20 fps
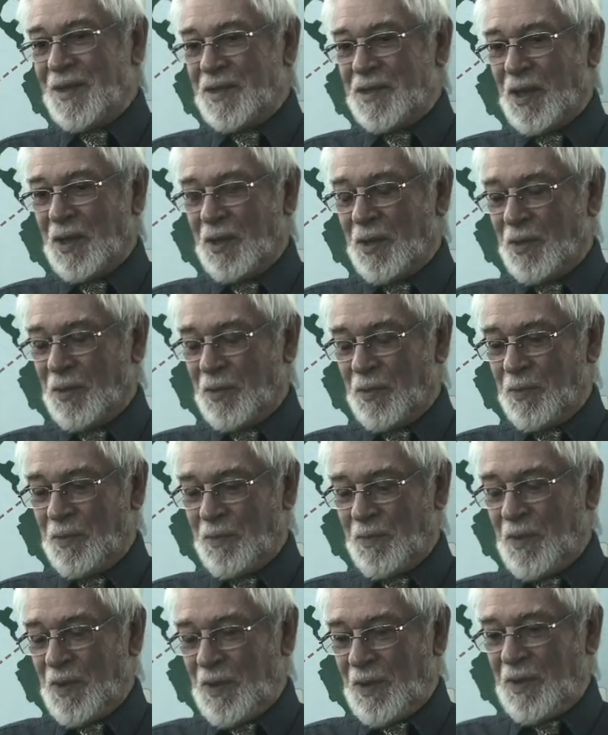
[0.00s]
So
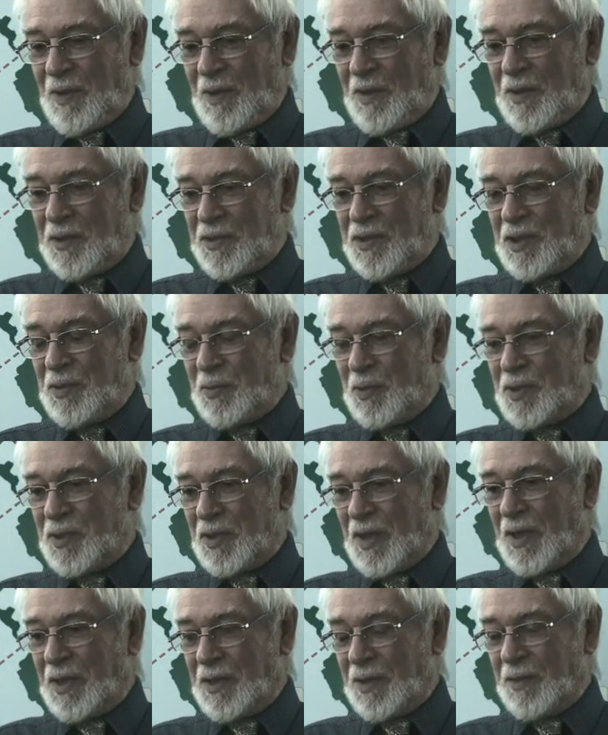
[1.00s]
the decision was
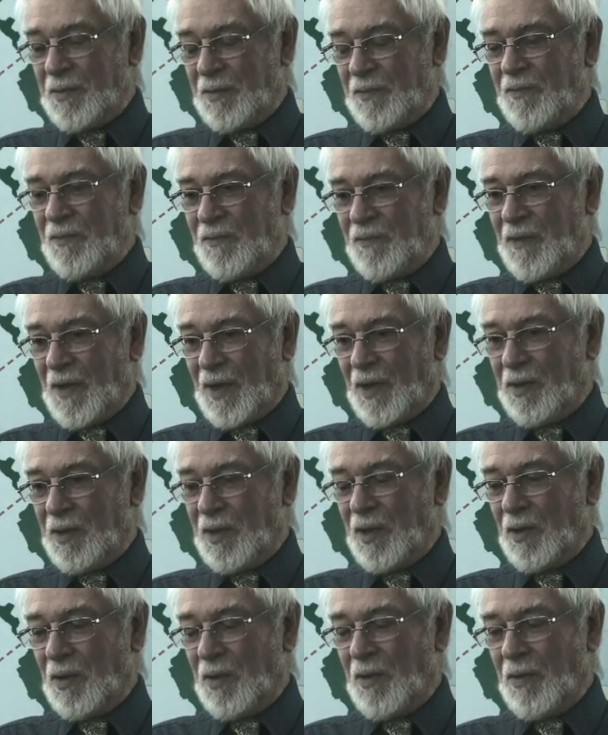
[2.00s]
taken fairly
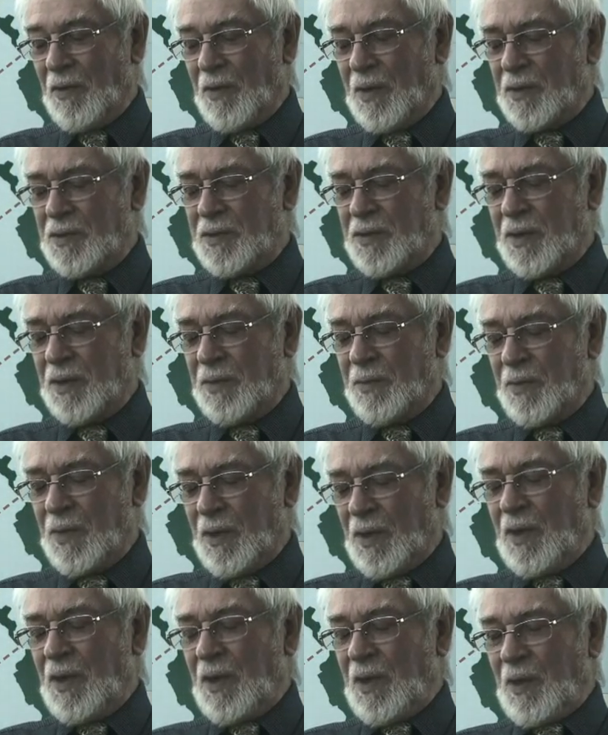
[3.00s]
early on that
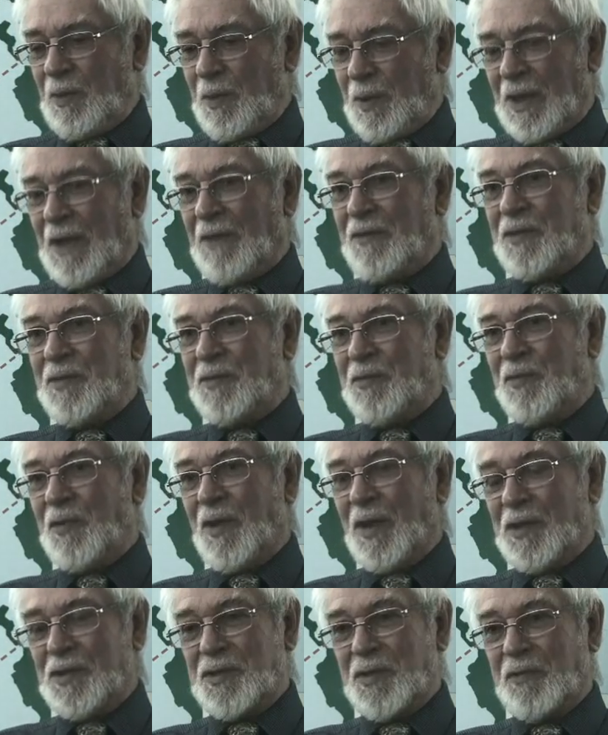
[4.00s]
we'd have to
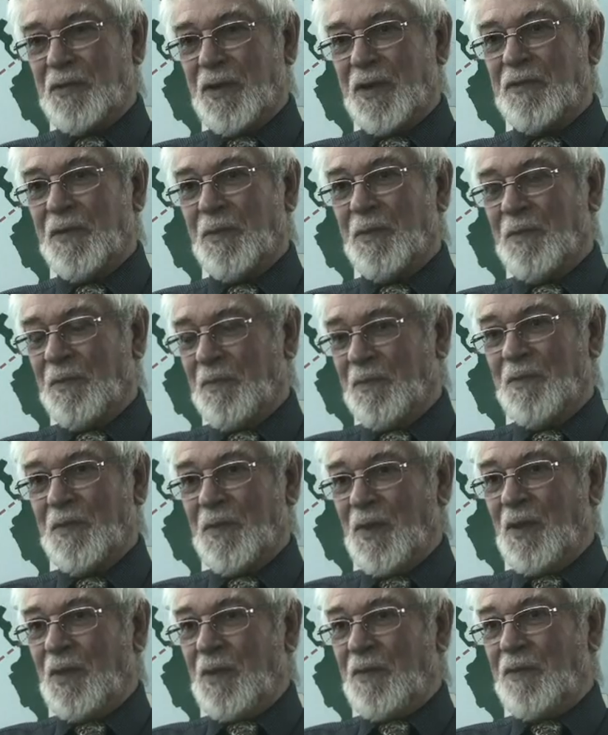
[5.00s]
write software for
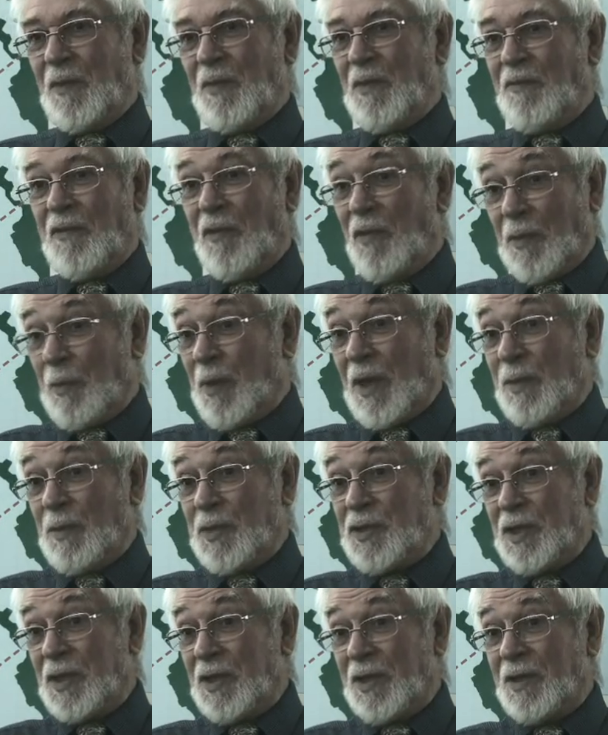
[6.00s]
the bare
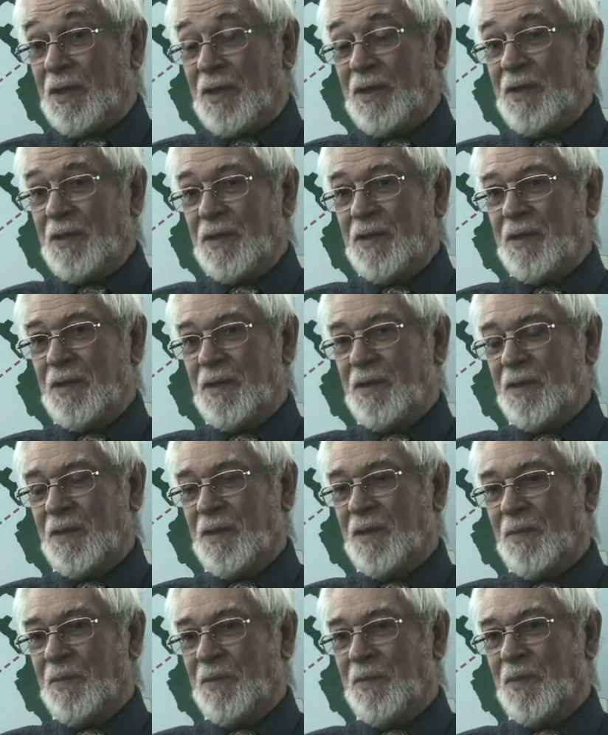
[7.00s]
machine.
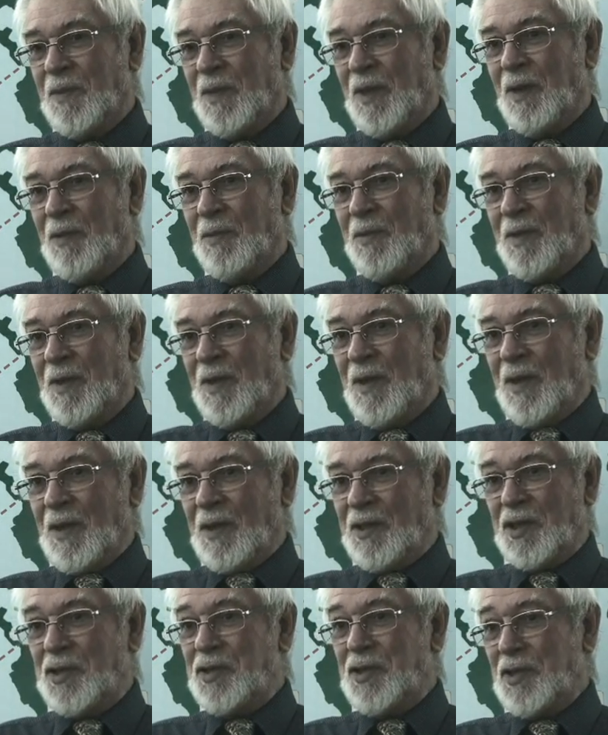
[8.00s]
No,
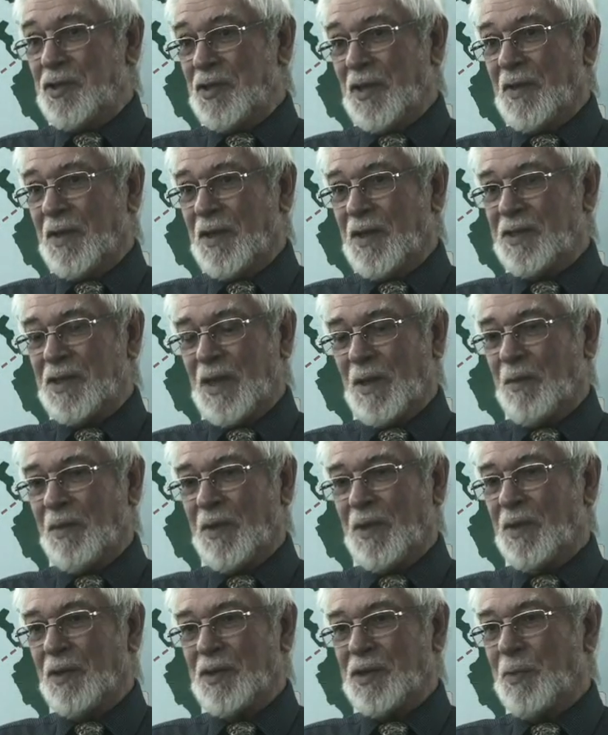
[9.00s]
just using the
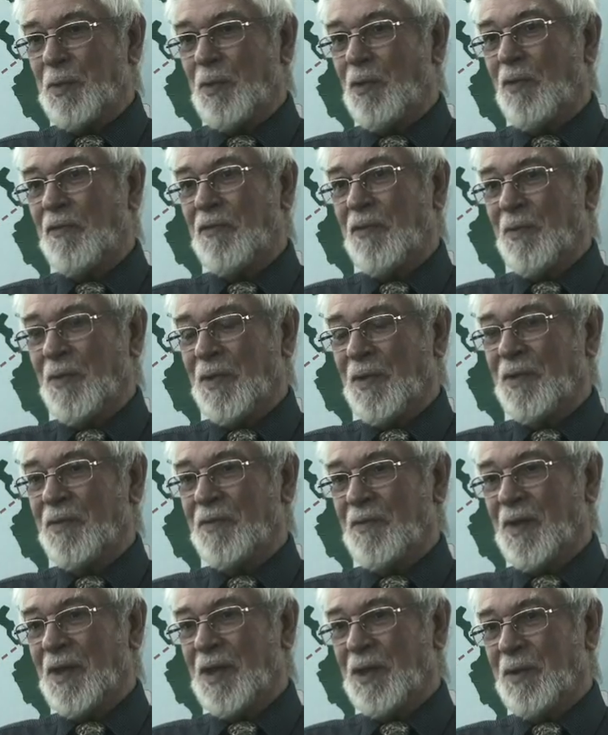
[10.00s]
assembler, no support from the
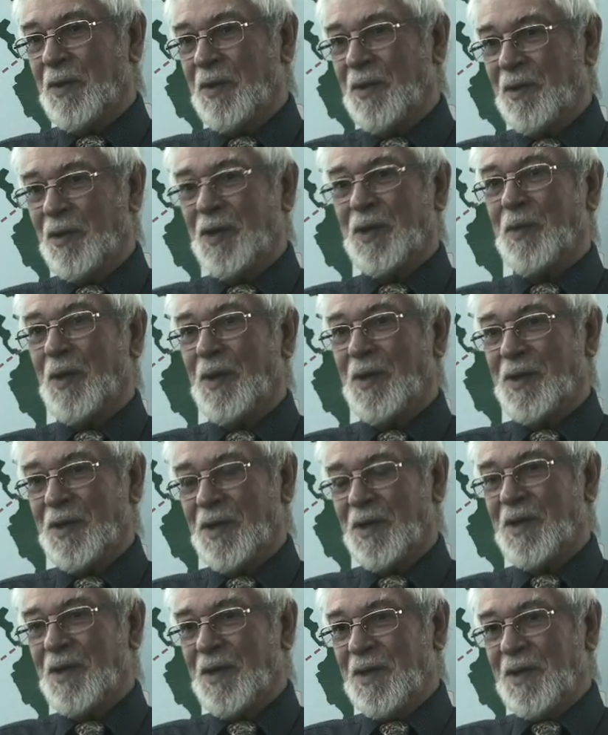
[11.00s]

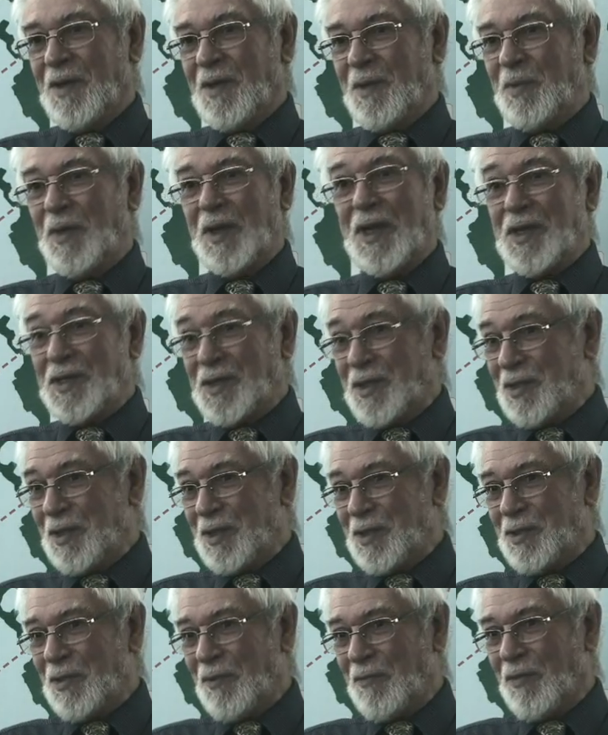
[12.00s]
Honeywell
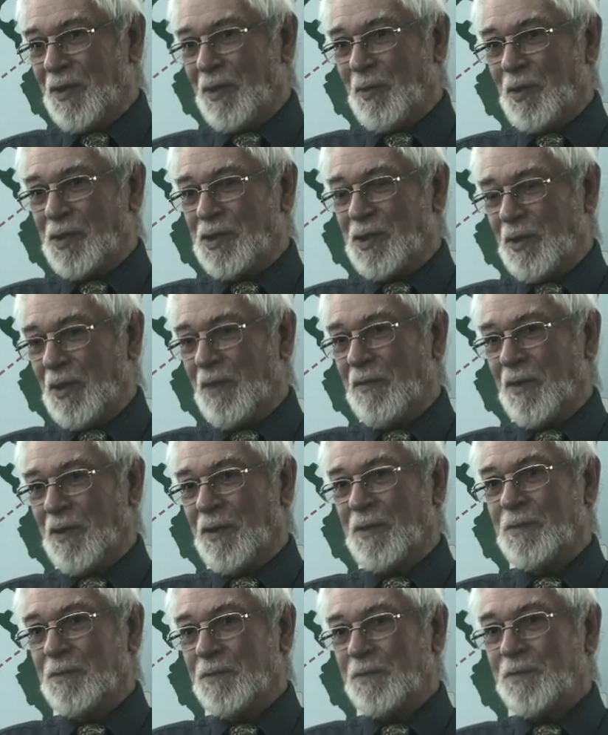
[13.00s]
pre-existing software whatsoever.